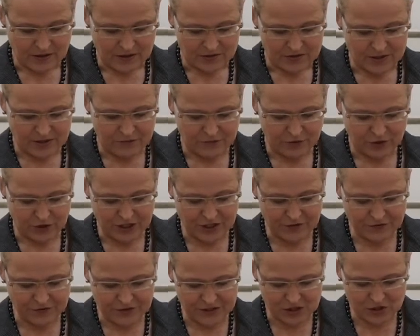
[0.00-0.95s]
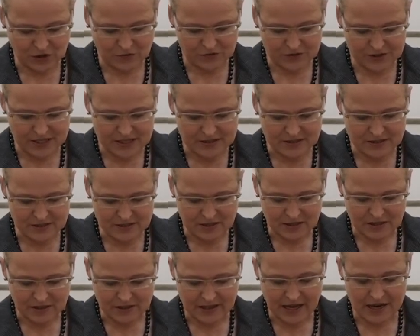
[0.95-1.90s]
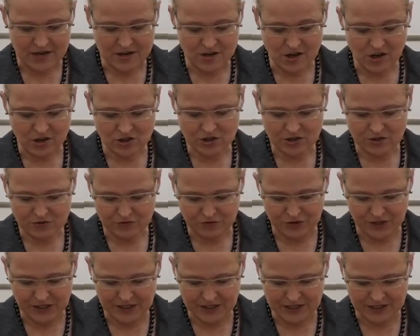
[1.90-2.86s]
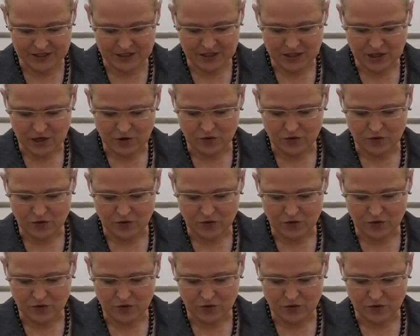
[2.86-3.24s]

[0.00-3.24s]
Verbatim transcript: The forgiveness of sins cannot free us